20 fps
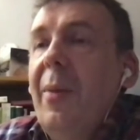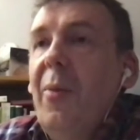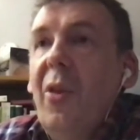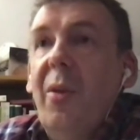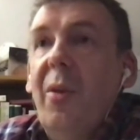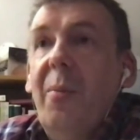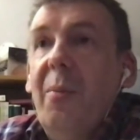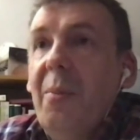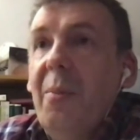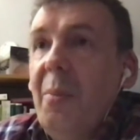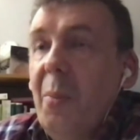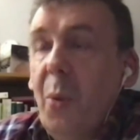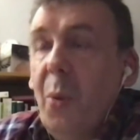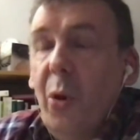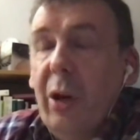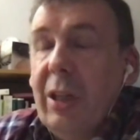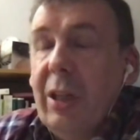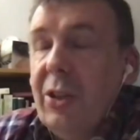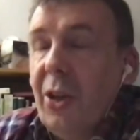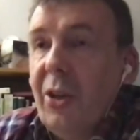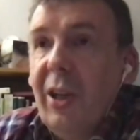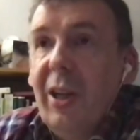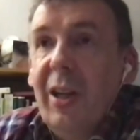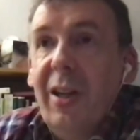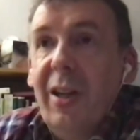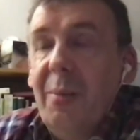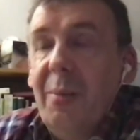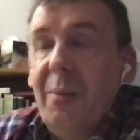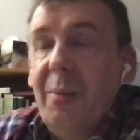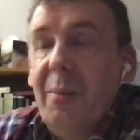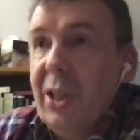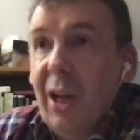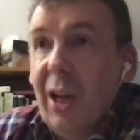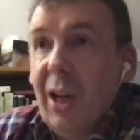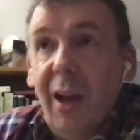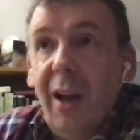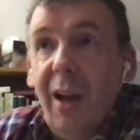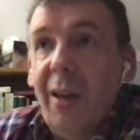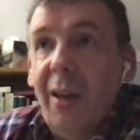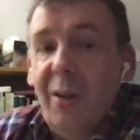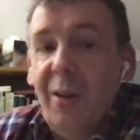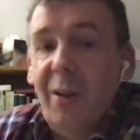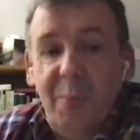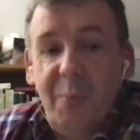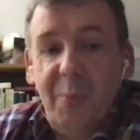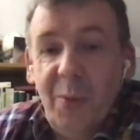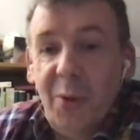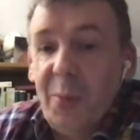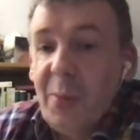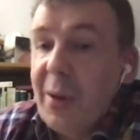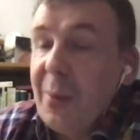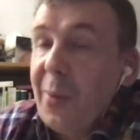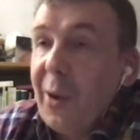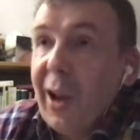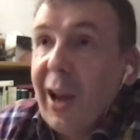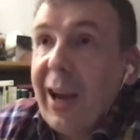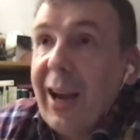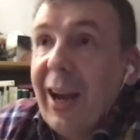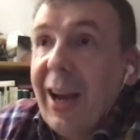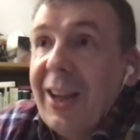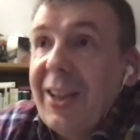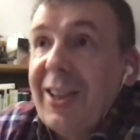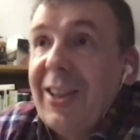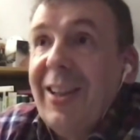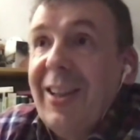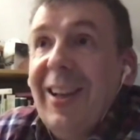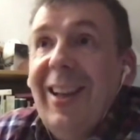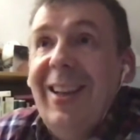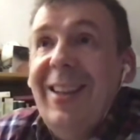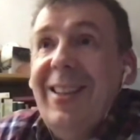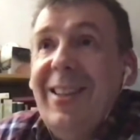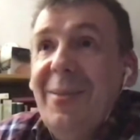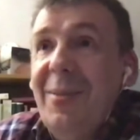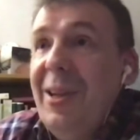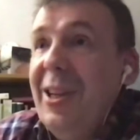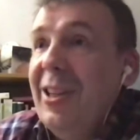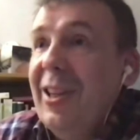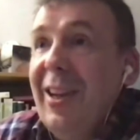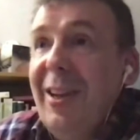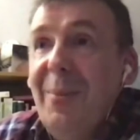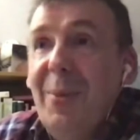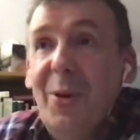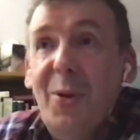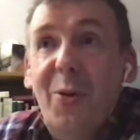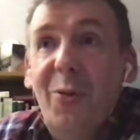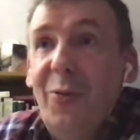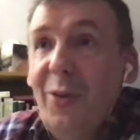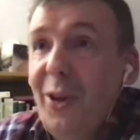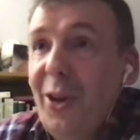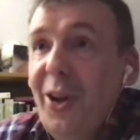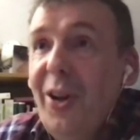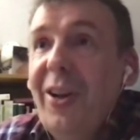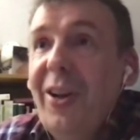Some of them more exotic and bizarre than people like us, at least immediately, but an awful